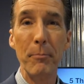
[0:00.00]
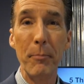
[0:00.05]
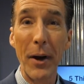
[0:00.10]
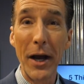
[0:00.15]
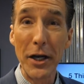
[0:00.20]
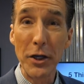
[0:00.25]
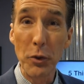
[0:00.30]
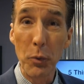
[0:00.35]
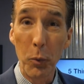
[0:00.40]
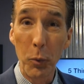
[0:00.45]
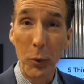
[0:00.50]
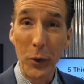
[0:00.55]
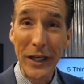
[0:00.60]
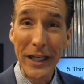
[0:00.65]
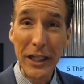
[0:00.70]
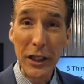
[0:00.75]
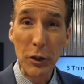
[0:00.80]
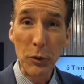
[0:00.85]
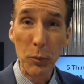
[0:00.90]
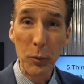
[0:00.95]
but
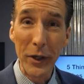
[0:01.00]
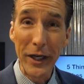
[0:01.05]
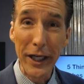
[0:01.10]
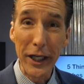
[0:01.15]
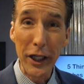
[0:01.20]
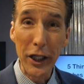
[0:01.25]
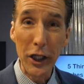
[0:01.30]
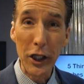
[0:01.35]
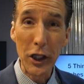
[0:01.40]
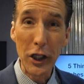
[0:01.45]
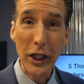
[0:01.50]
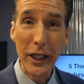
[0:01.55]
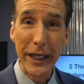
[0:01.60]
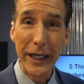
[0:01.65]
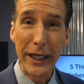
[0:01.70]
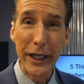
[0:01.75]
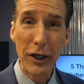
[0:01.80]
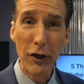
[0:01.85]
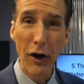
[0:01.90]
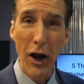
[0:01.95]
we will.
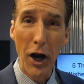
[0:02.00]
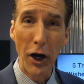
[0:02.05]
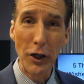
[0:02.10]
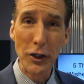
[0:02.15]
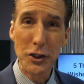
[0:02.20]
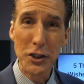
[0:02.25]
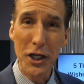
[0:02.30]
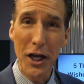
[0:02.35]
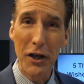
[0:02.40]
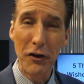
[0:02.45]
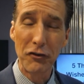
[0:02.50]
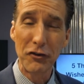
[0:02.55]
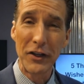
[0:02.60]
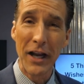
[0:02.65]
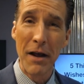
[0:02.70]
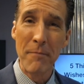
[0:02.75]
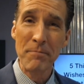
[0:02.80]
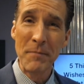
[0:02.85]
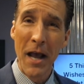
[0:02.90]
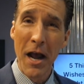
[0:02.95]
Here are just